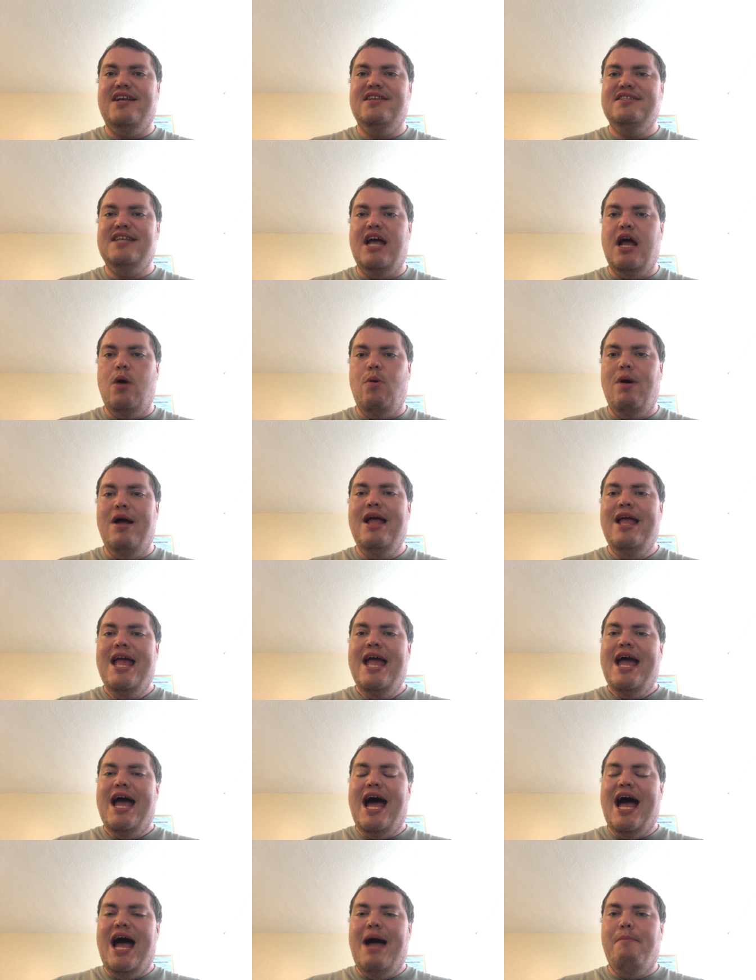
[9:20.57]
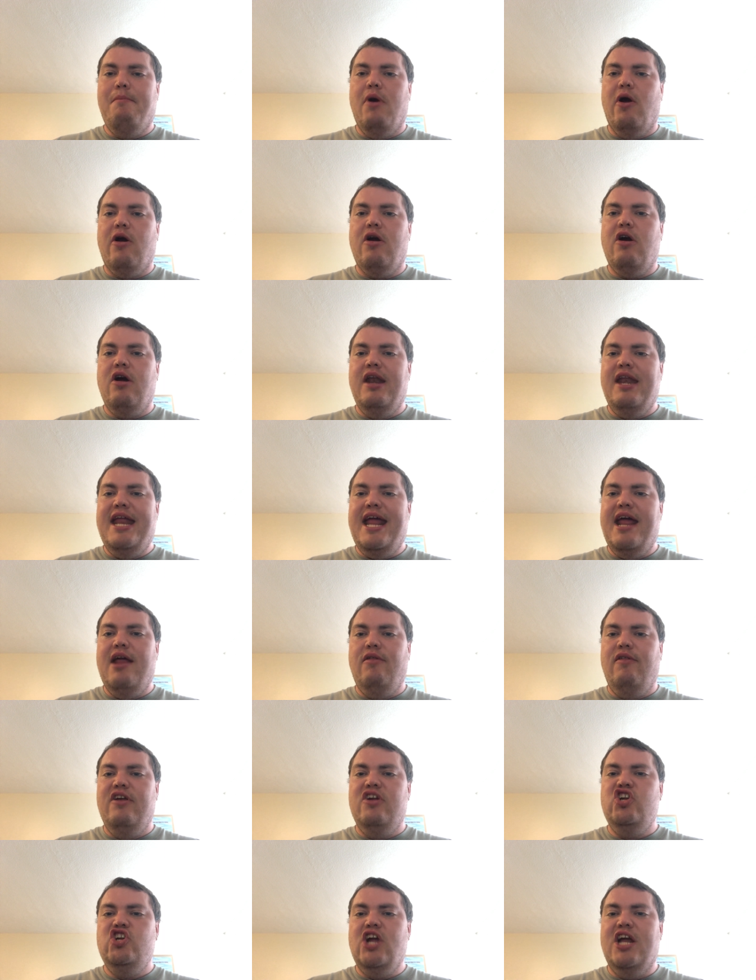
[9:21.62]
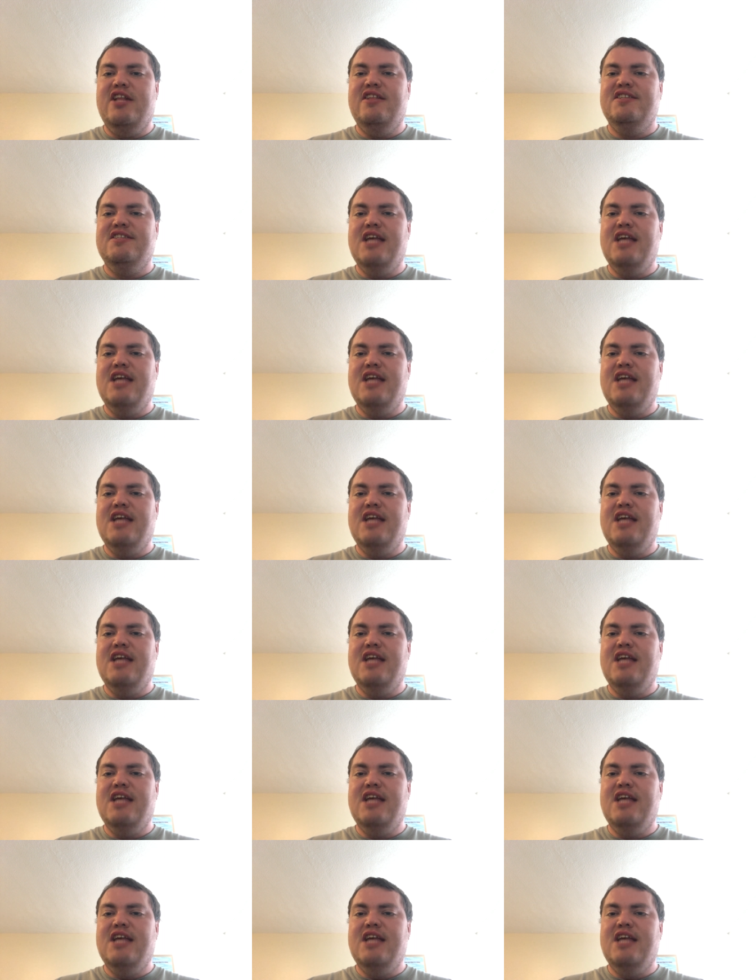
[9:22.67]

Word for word: So uh, uh Merk couldn't handle this shit.